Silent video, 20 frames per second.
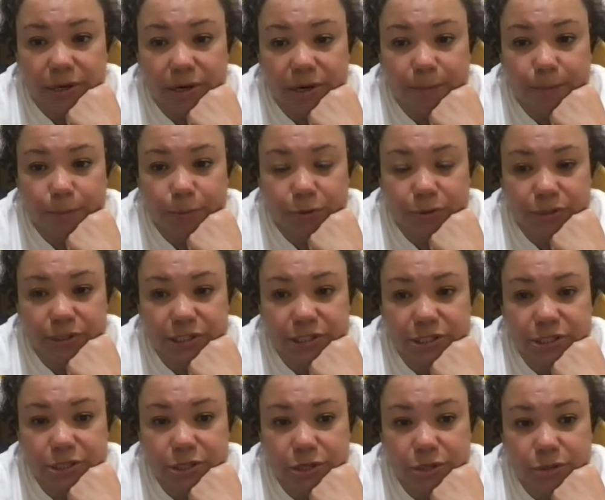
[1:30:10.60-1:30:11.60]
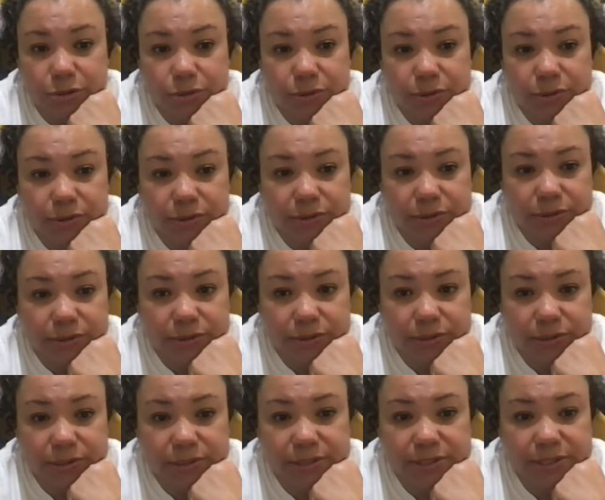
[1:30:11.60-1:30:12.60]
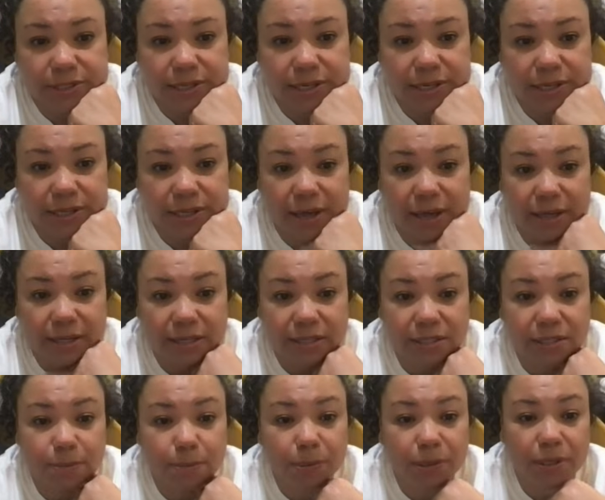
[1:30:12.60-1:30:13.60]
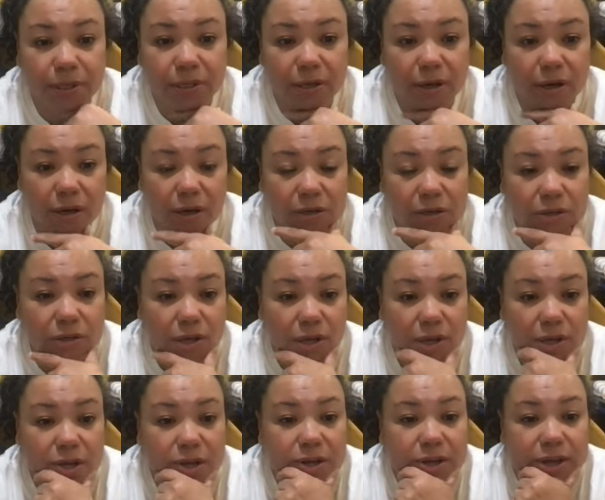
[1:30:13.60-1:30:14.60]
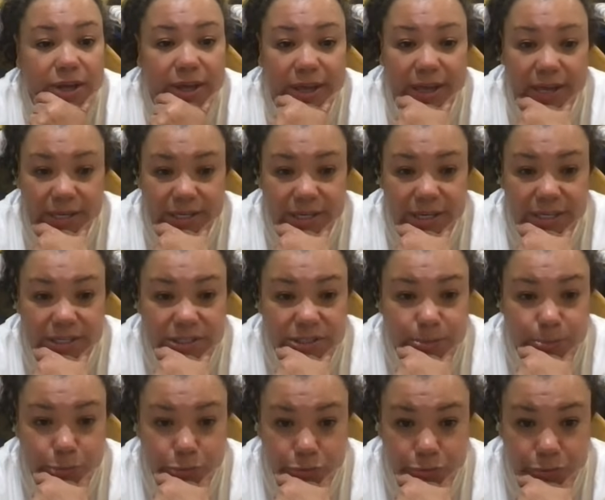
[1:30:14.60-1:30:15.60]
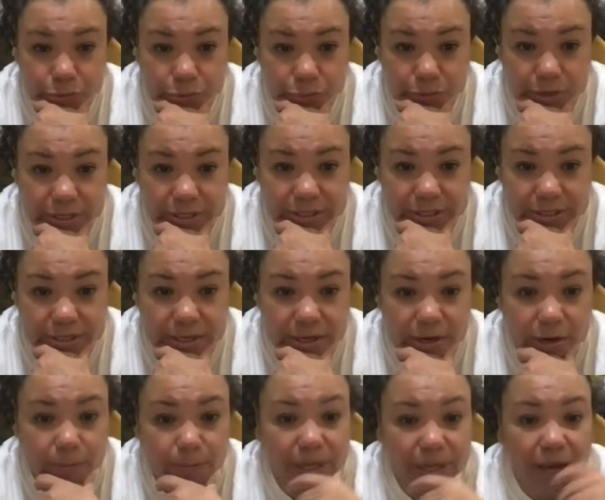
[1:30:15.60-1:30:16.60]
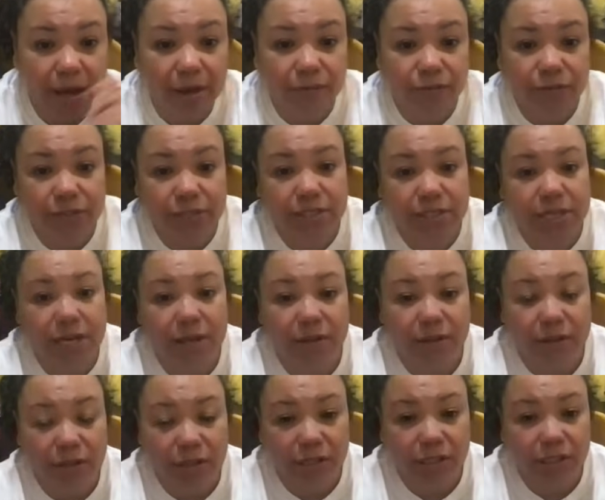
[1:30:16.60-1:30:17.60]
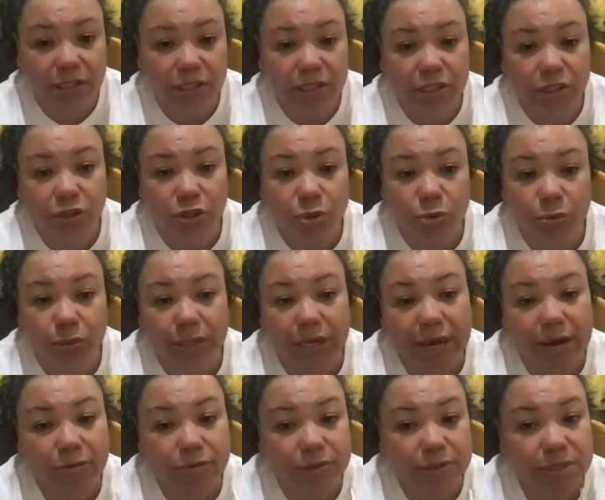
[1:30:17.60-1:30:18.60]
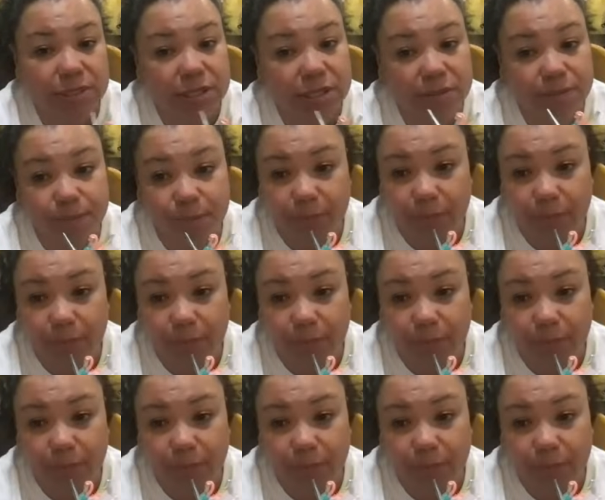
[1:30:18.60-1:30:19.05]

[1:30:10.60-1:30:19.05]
Bernardino is saying that his pit ate a spool thread. Scared me half to death. Luckily, he threw it out. See?